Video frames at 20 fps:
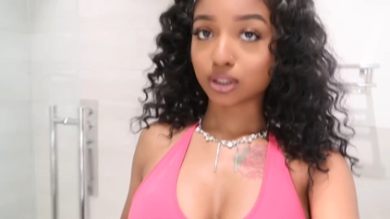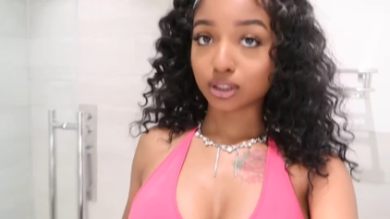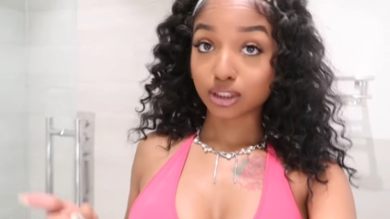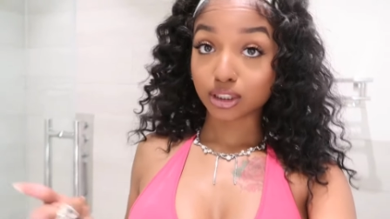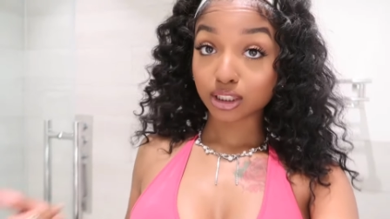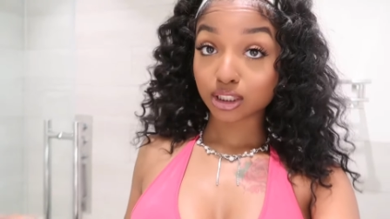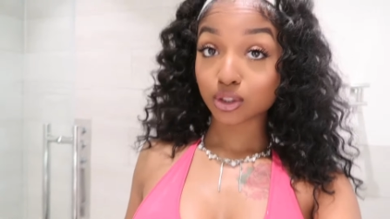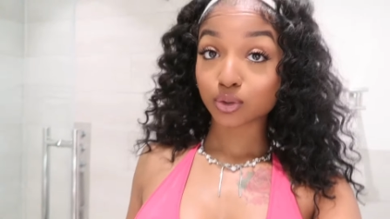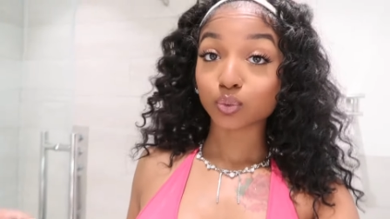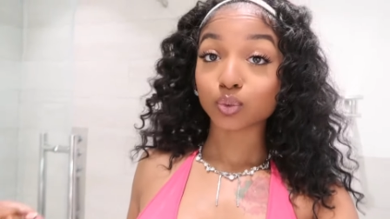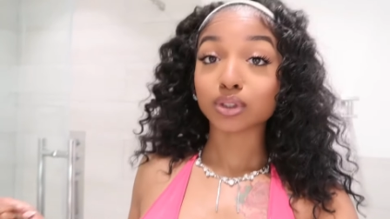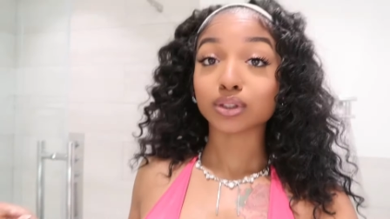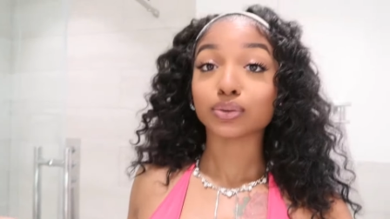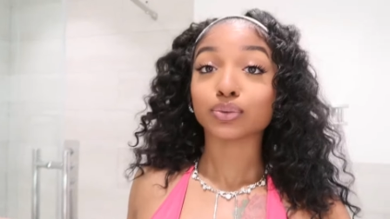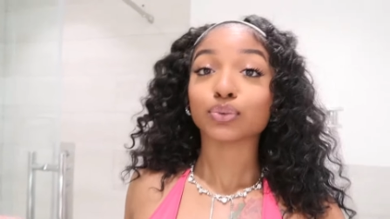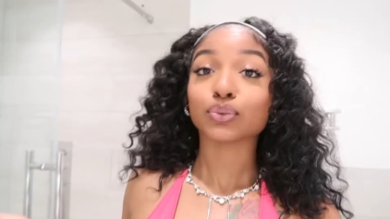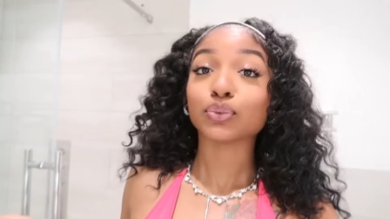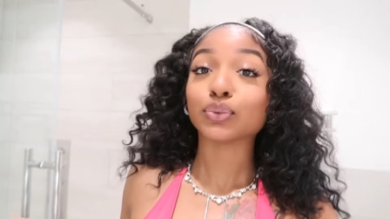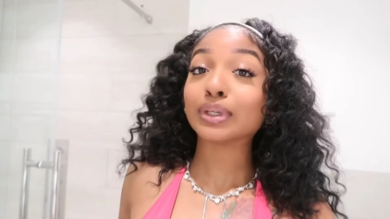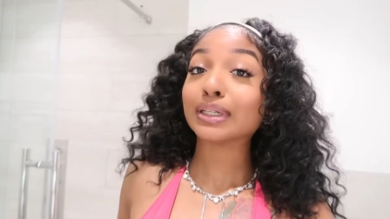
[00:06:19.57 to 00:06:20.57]
because this was
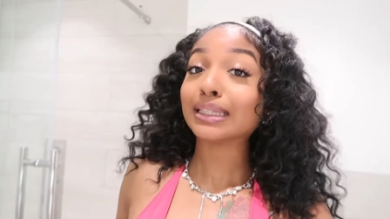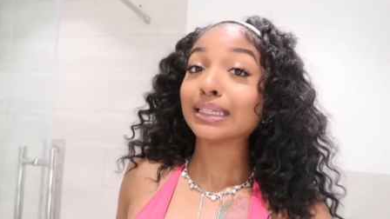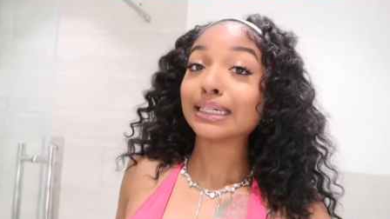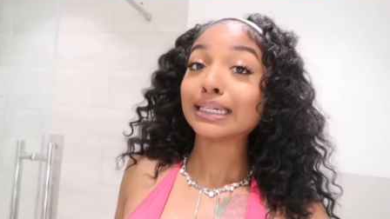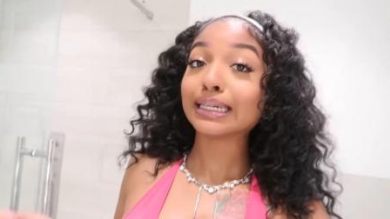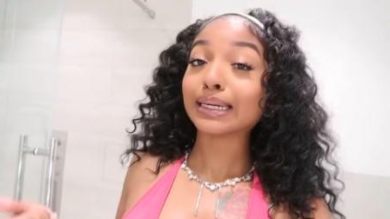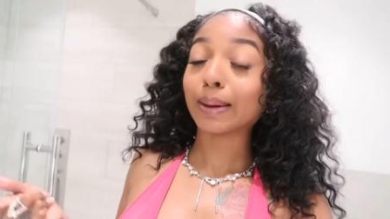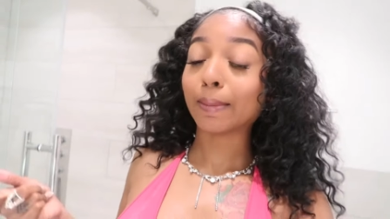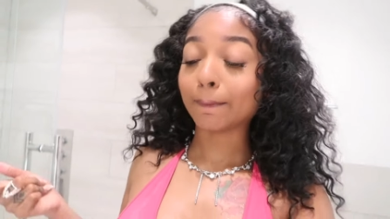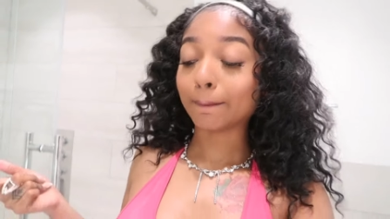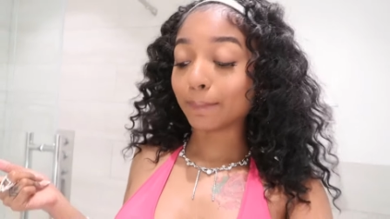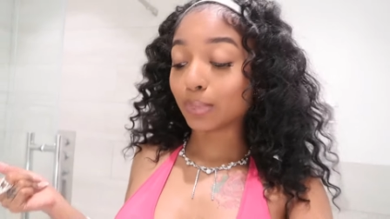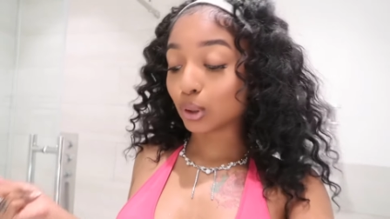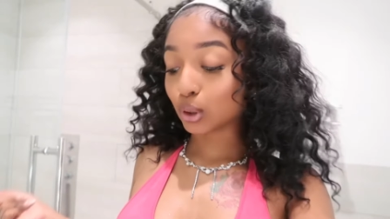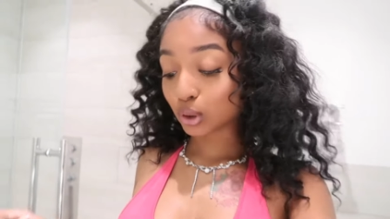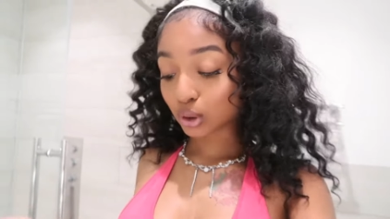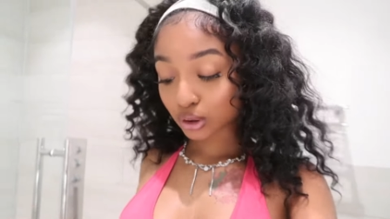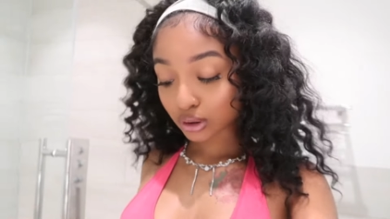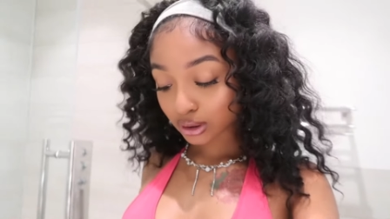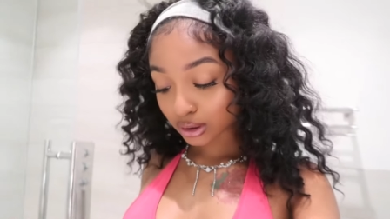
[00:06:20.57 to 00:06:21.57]
really an
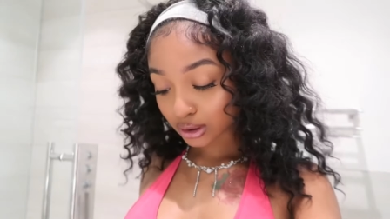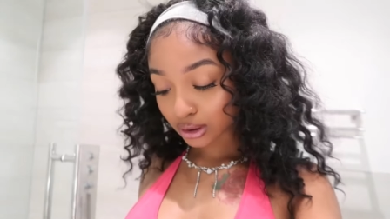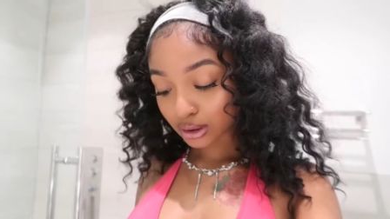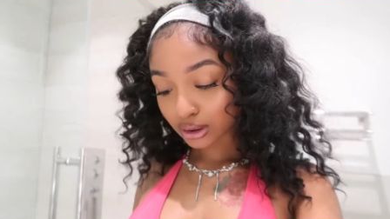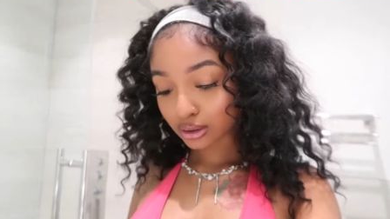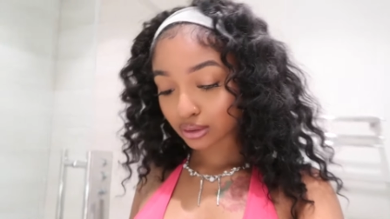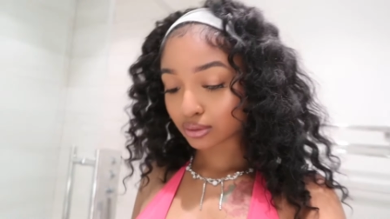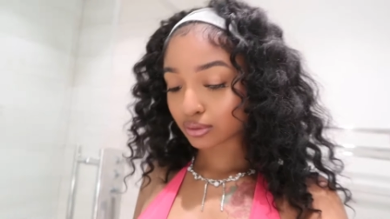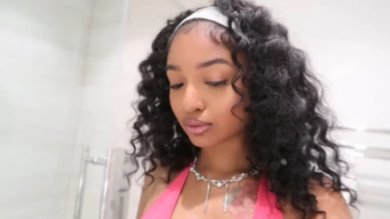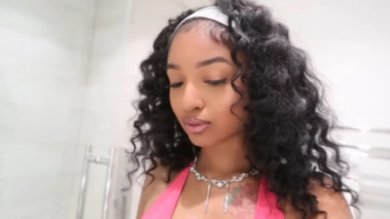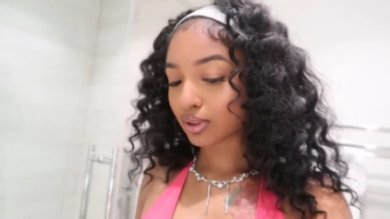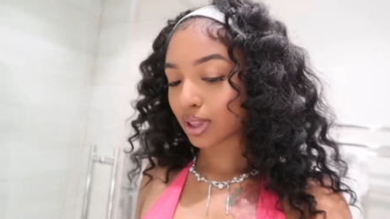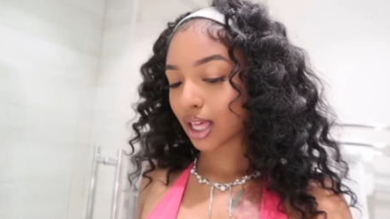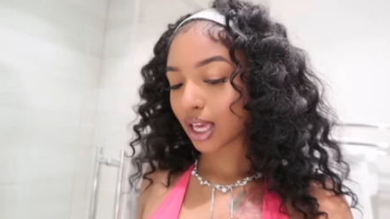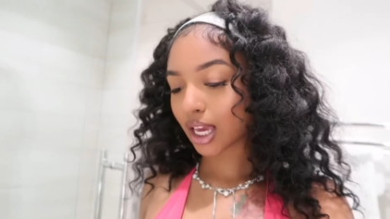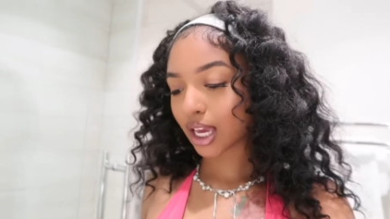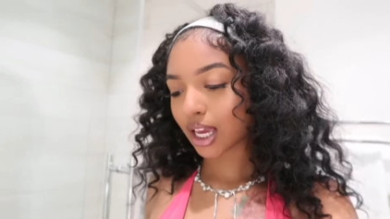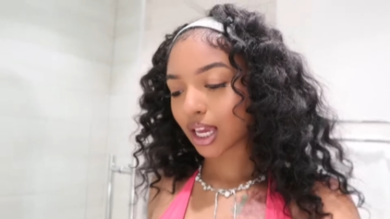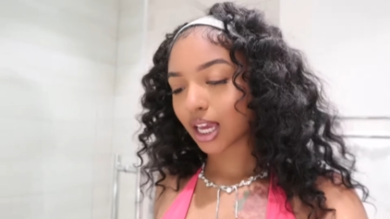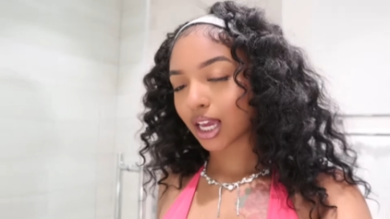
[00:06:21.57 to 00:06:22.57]
impulsive,
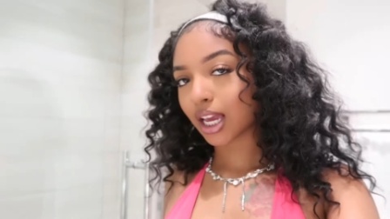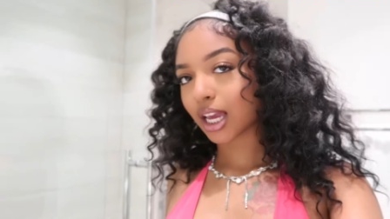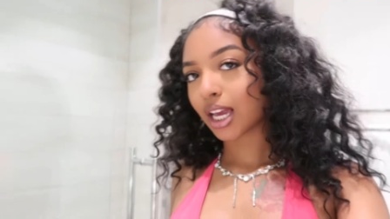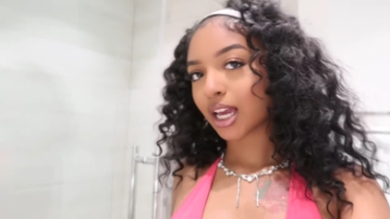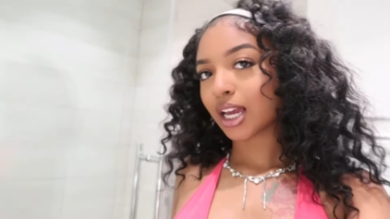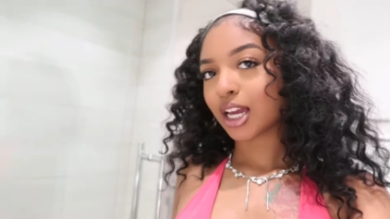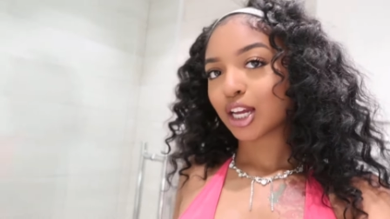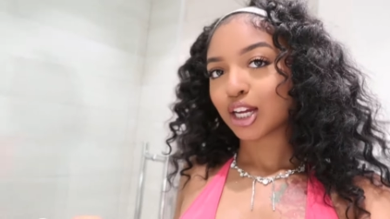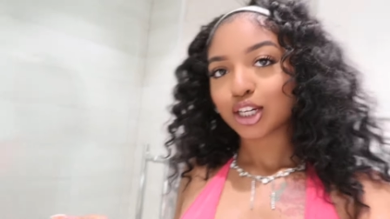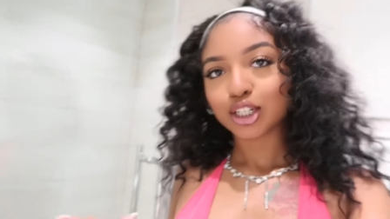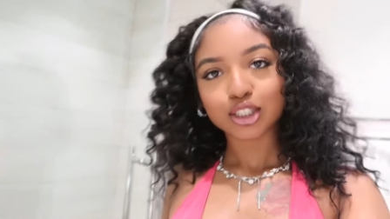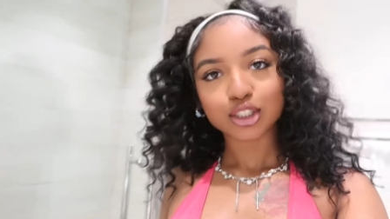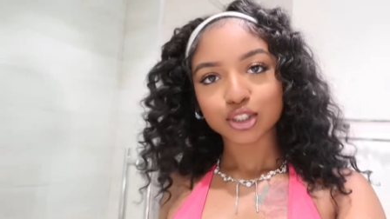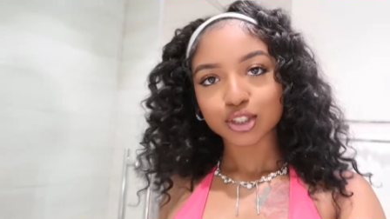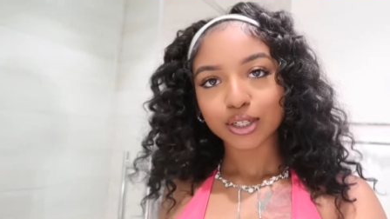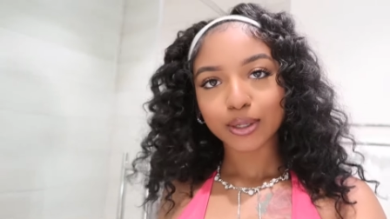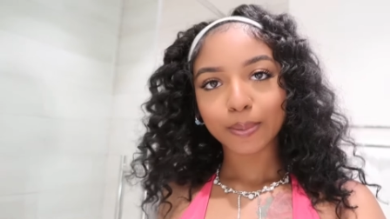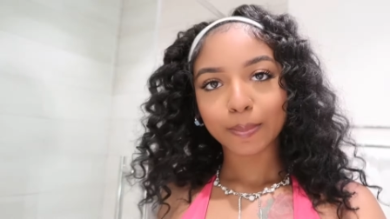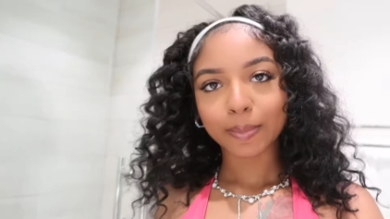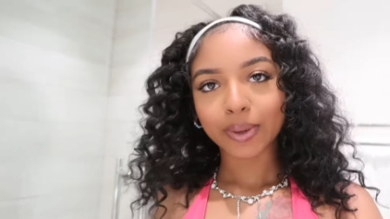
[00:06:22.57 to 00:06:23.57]
like,
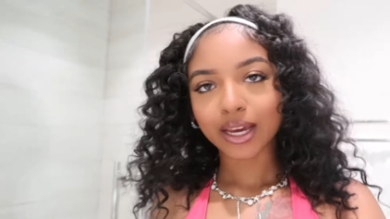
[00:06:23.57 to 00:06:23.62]
trip.